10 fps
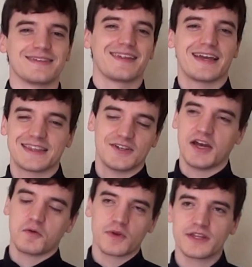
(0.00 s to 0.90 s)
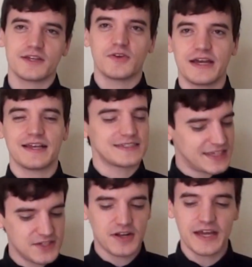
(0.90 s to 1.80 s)
Like, they're not really great. Like I
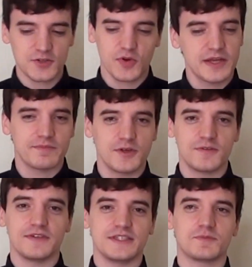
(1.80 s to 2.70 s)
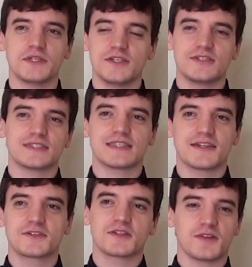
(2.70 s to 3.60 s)
say, they're not great movies, but you just
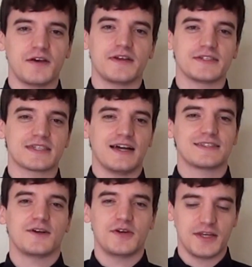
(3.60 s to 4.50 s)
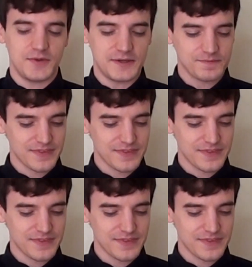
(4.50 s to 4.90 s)
learn to love El Santo anyway.